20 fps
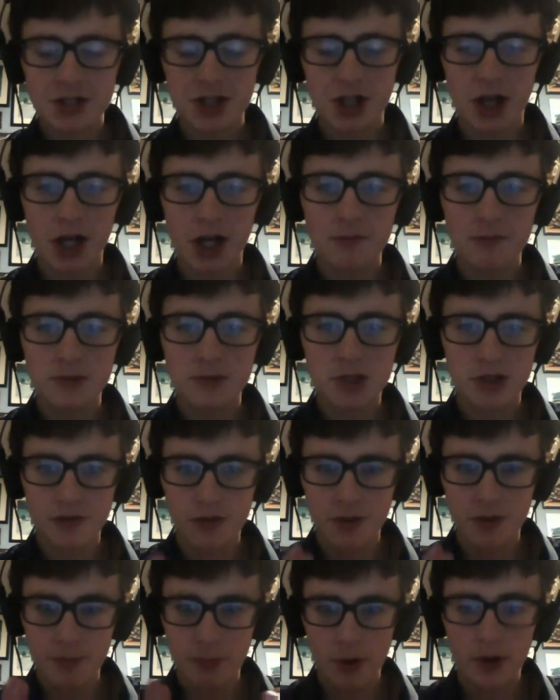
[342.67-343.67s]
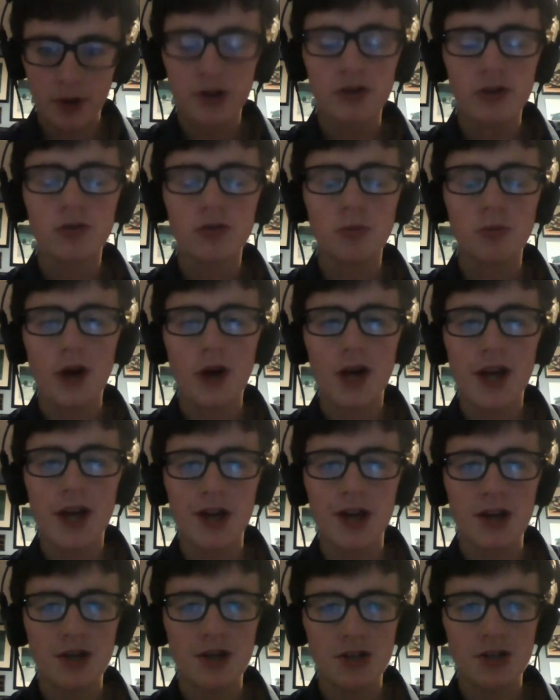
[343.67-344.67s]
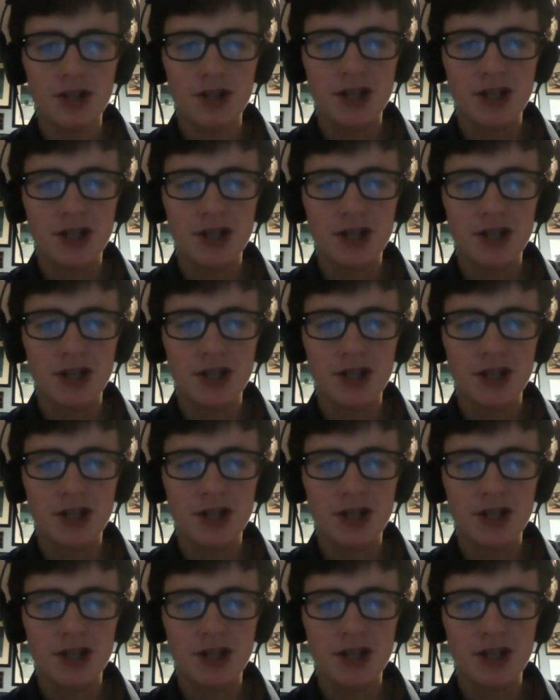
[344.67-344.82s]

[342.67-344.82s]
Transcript: time to the point where